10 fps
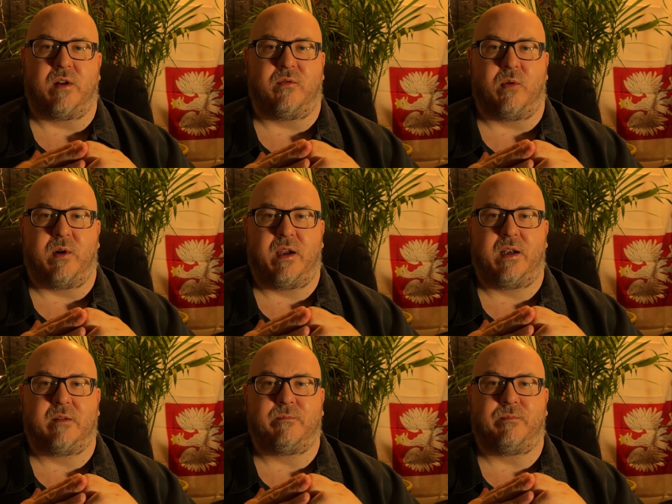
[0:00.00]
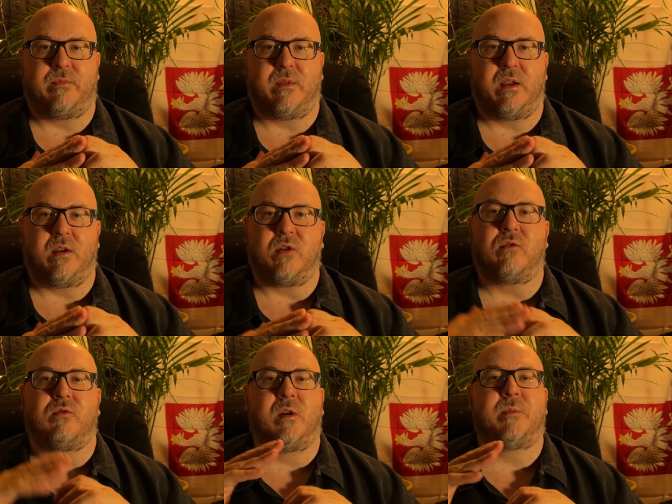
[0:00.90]
avoid,
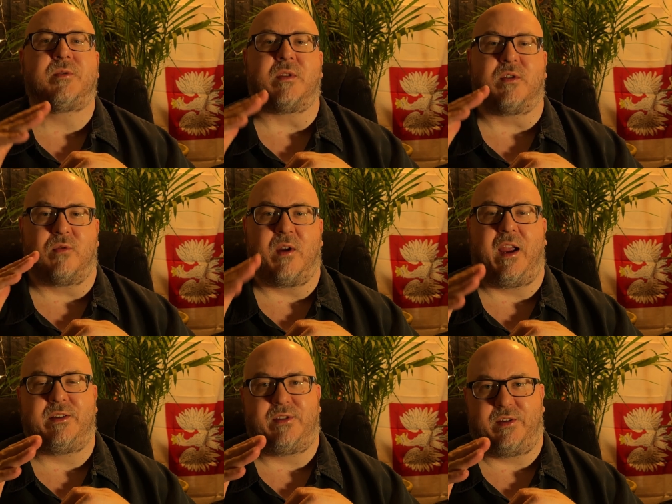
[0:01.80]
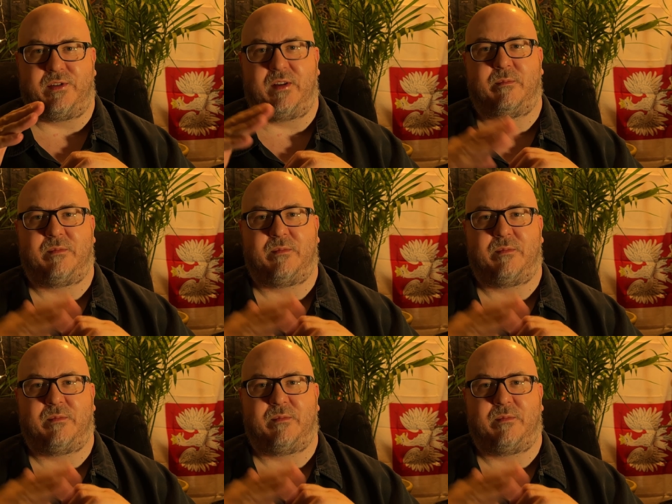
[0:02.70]
groups with grade systems.